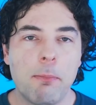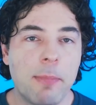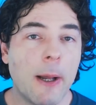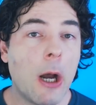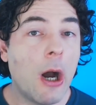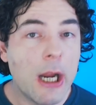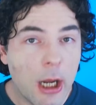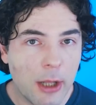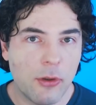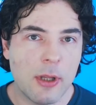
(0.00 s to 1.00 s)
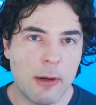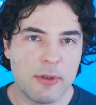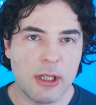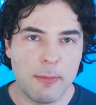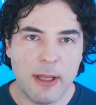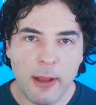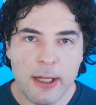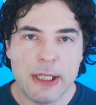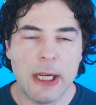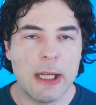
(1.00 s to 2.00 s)
But I heard that that was going to be
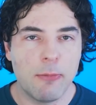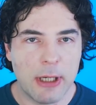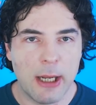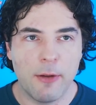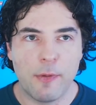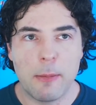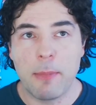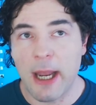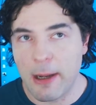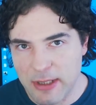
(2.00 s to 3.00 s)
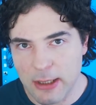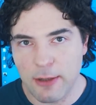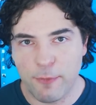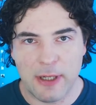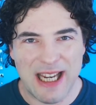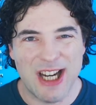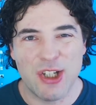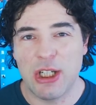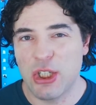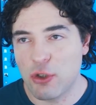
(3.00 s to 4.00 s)
later and it would have perhaps a different
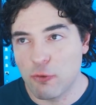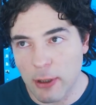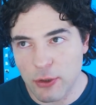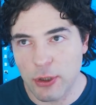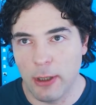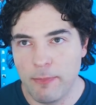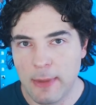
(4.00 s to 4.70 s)
caching structure.